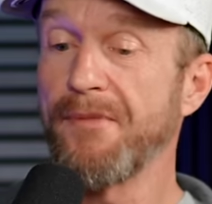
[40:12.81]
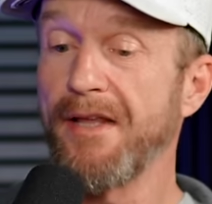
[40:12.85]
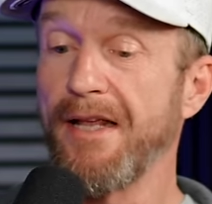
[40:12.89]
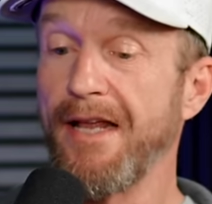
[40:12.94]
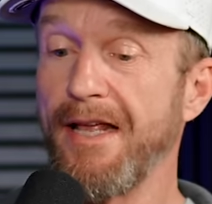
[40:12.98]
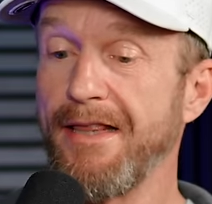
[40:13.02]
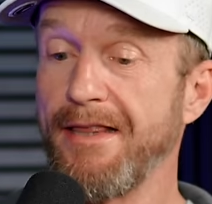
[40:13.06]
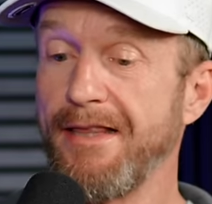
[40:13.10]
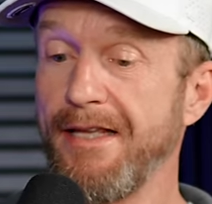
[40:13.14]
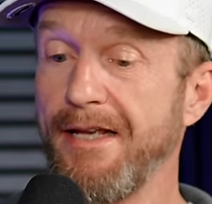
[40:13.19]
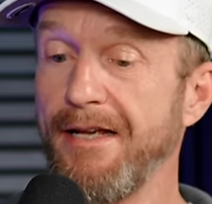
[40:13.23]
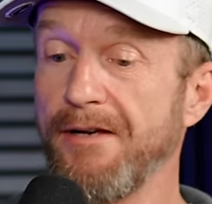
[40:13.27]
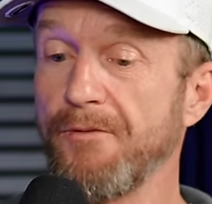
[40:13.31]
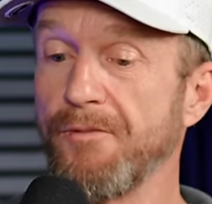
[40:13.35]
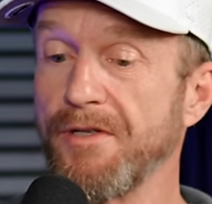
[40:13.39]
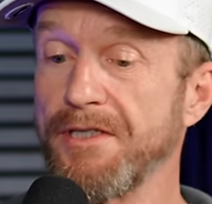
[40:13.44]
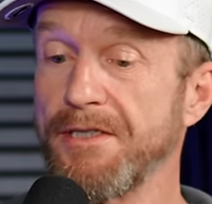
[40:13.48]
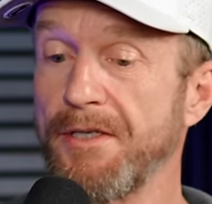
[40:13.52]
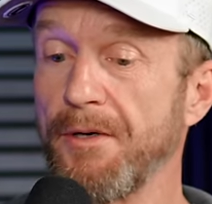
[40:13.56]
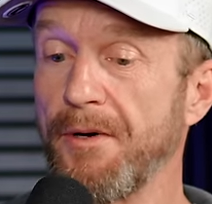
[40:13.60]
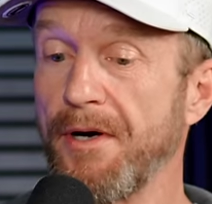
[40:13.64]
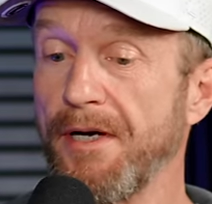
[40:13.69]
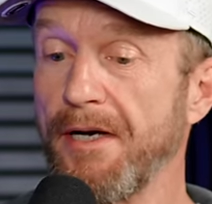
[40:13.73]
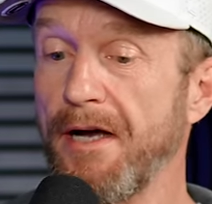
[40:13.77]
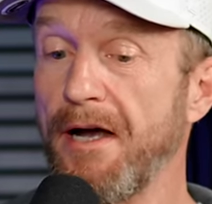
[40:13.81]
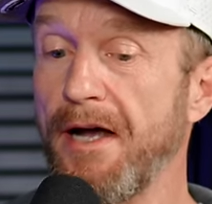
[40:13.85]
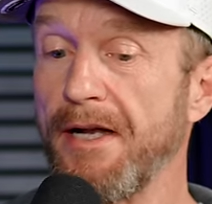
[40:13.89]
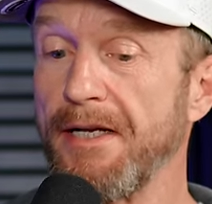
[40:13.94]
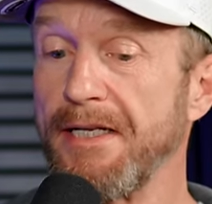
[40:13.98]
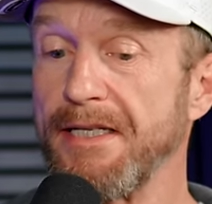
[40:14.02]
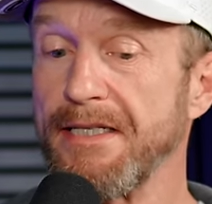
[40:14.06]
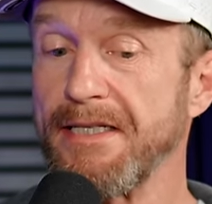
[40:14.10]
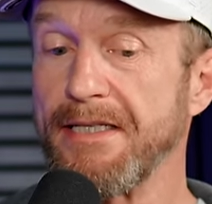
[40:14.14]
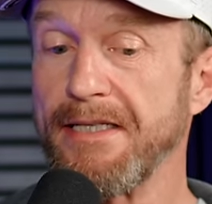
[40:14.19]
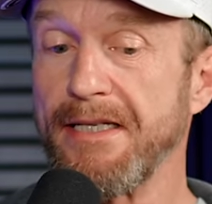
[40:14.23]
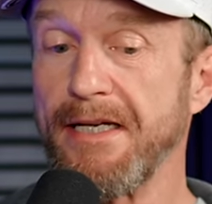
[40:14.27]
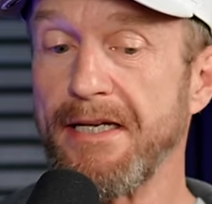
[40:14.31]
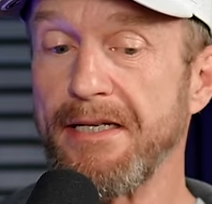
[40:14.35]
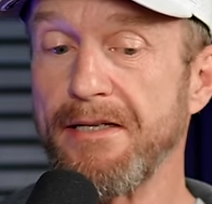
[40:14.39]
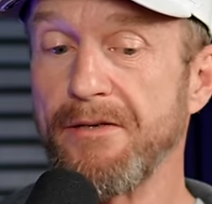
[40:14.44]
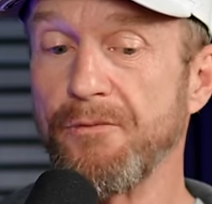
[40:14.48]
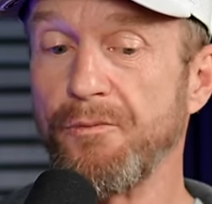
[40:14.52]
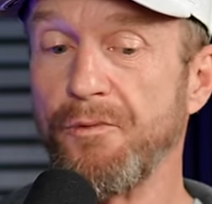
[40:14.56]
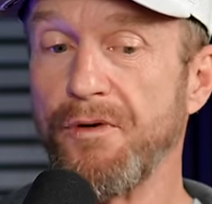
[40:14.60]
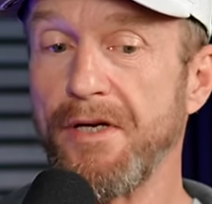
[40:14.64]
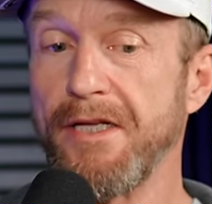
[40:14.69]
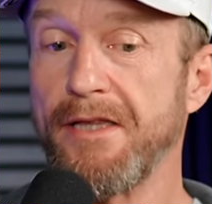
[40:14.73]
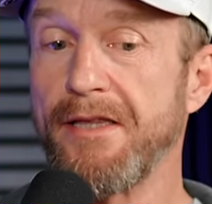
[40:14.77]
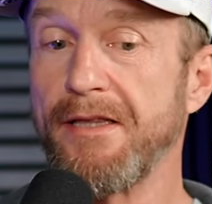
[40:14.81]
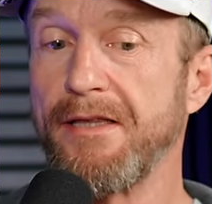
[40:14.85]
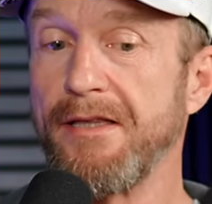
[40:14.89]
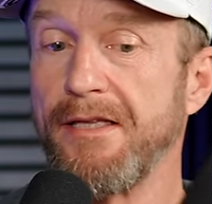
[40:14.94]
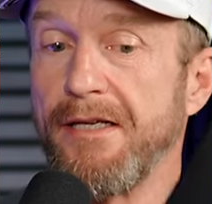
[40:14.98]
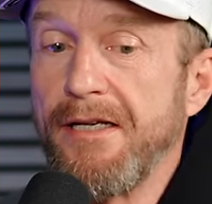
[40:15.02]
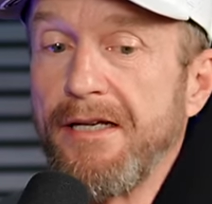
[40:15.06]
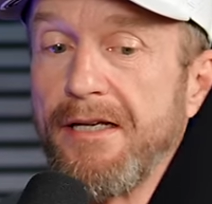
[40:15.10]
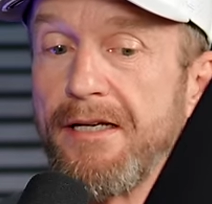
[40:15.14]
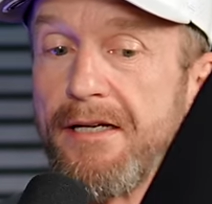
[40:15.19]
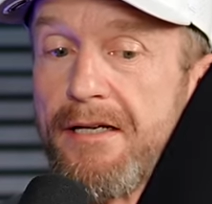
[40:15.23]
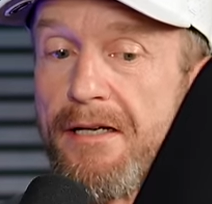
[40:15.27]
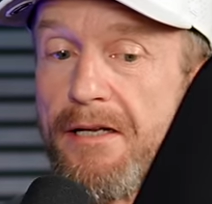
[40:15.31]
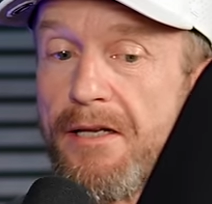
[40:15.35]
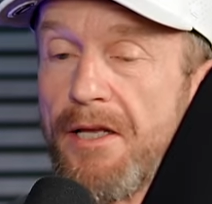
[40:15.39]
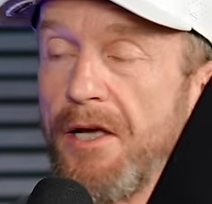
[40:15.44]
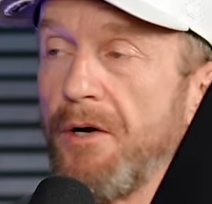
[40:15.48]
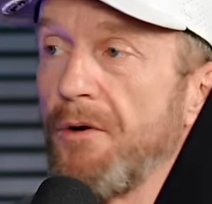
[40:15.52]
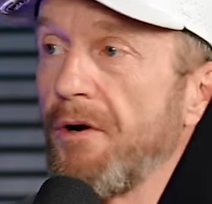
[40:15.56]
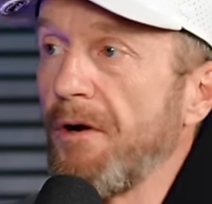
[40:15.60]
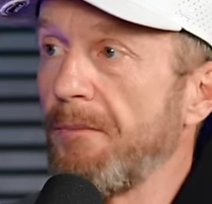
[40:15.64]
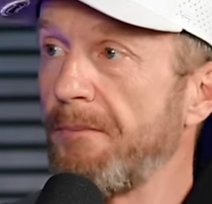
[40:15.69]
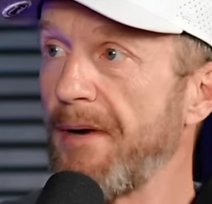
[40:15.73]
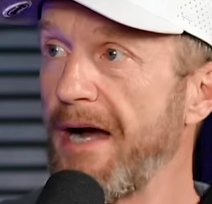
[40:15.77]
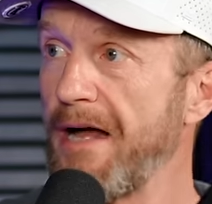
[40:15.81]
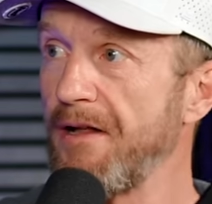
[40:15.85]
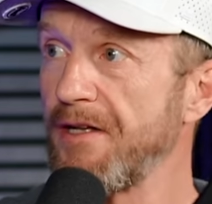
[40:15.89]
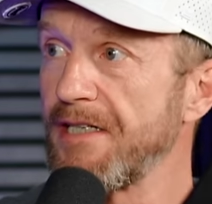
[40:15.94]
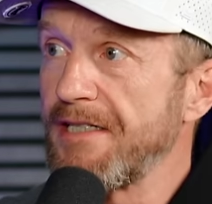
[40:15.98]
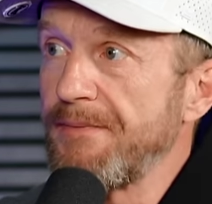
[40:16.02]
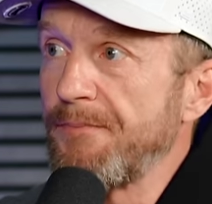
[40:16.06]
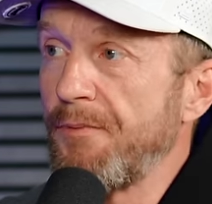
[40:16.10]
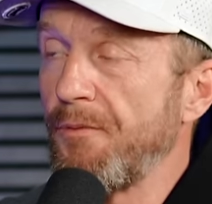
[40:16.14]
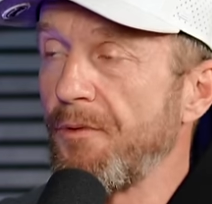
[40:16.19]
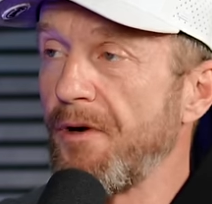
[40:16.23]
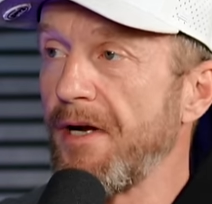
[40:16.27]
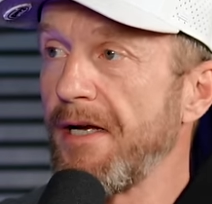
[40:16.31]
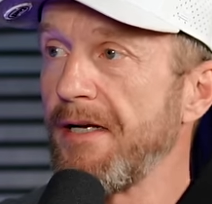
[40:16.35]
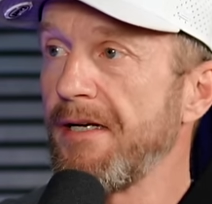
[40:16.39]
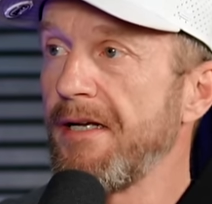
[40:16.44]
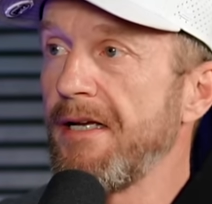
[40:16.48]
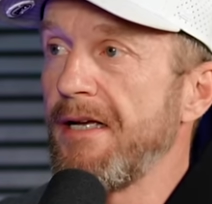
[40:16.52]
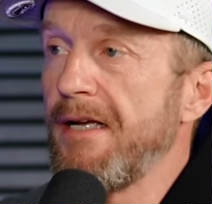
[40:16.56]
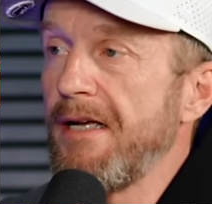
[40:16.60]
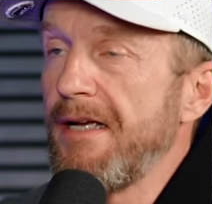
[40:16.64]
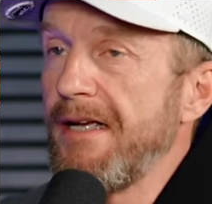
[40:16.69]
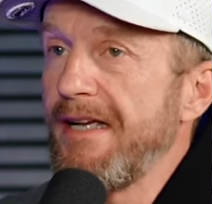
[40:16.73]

And I think what's going on is that with the lower balance point,